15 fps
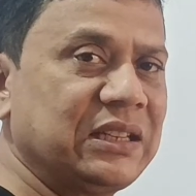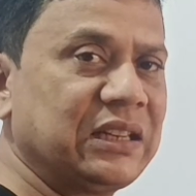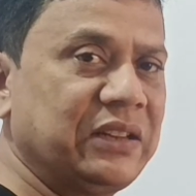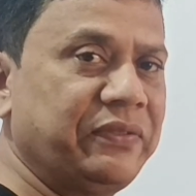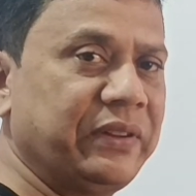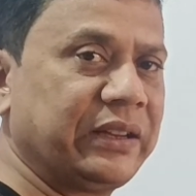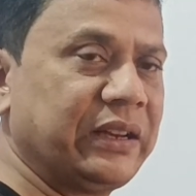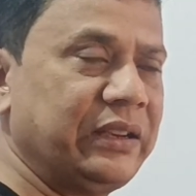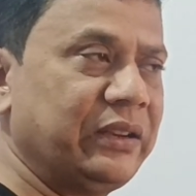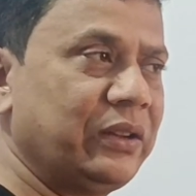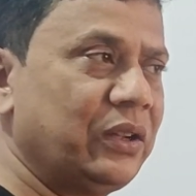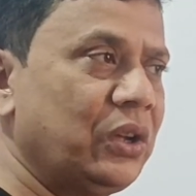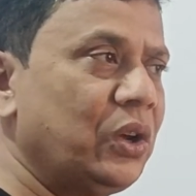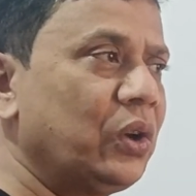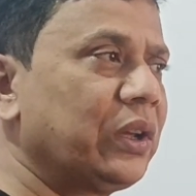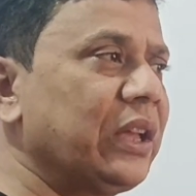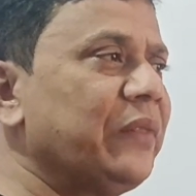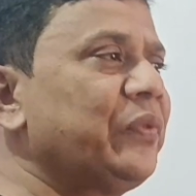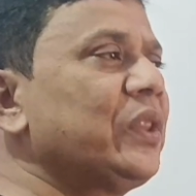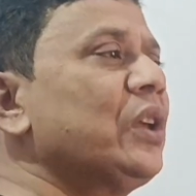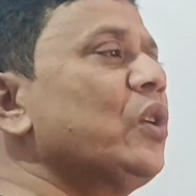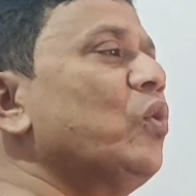significant.
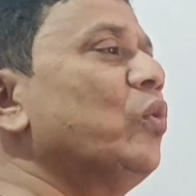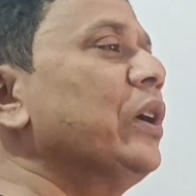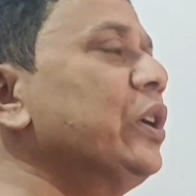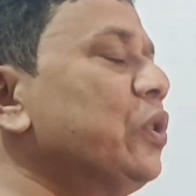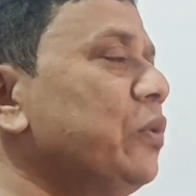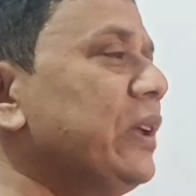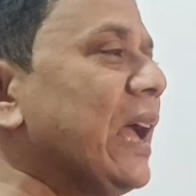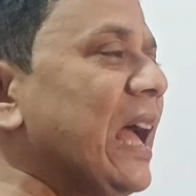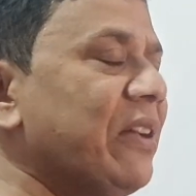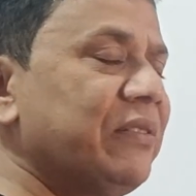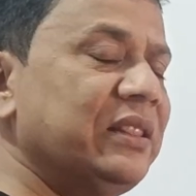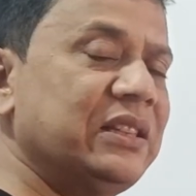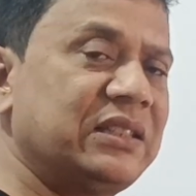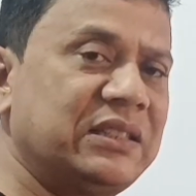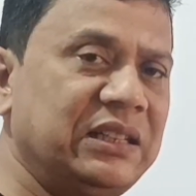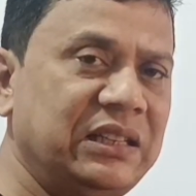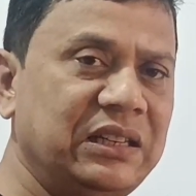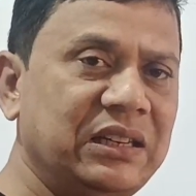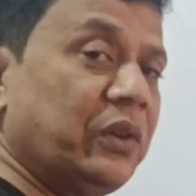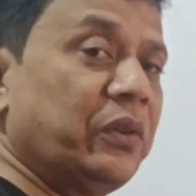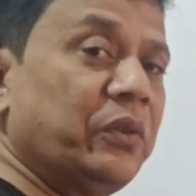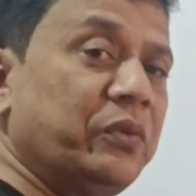Okay, what do we have in this scene?
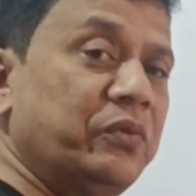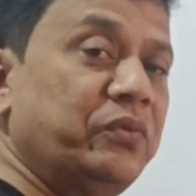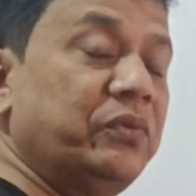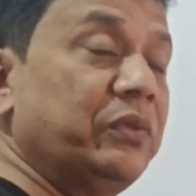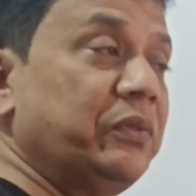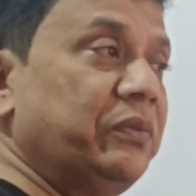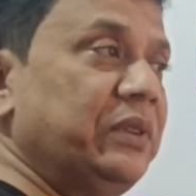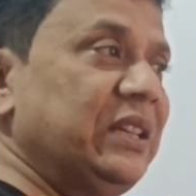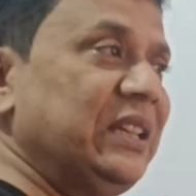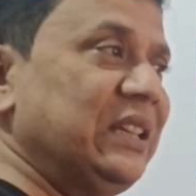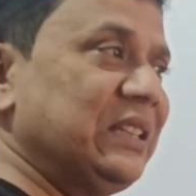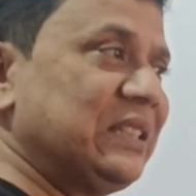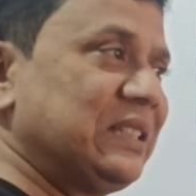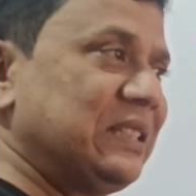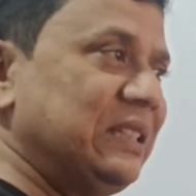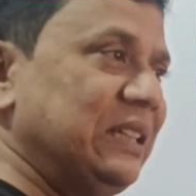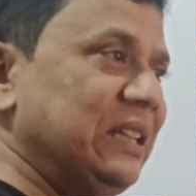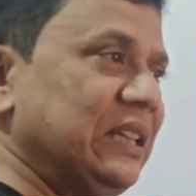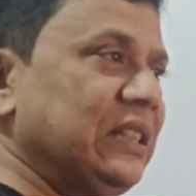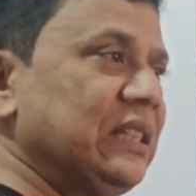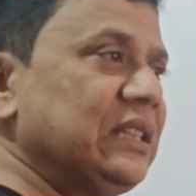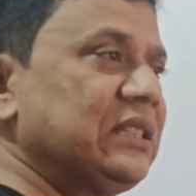We see
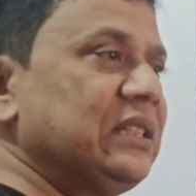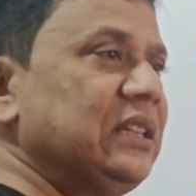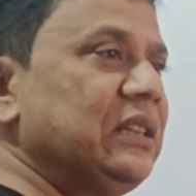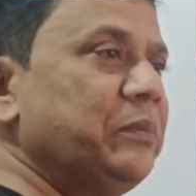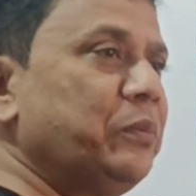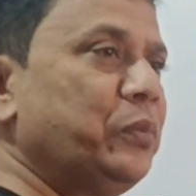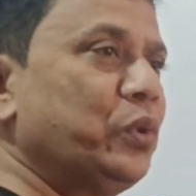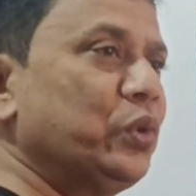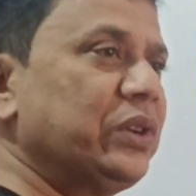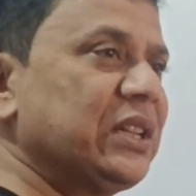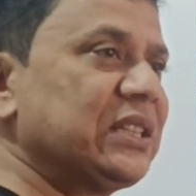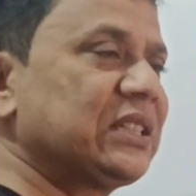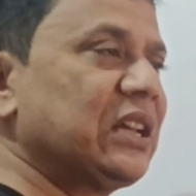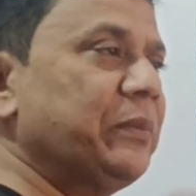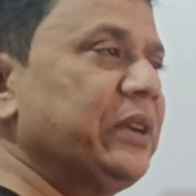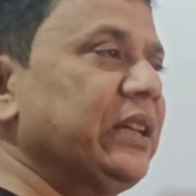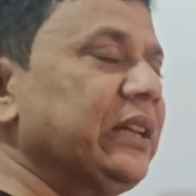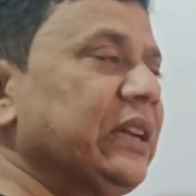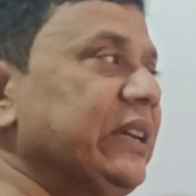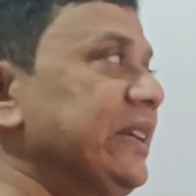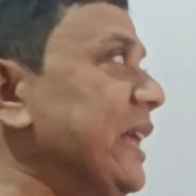in this scene Brutus committing a